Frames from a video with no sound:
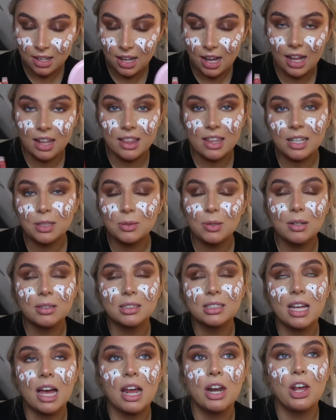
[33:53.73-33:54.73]
and that's what I was
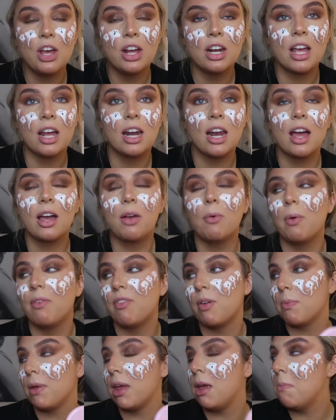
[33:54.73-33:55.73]
saying earlier, like with
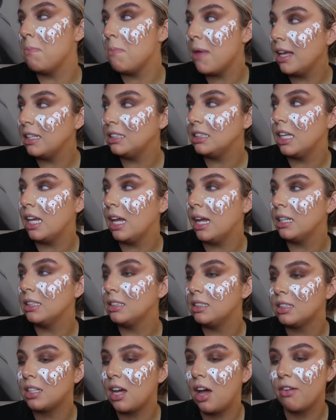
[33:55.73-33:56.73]
it being messy and
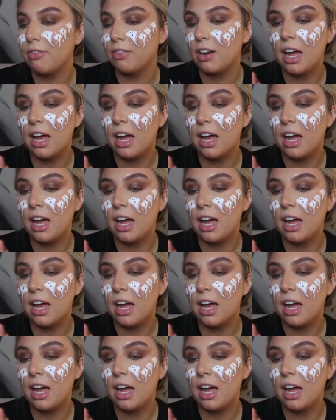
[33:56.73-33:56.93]
stuff.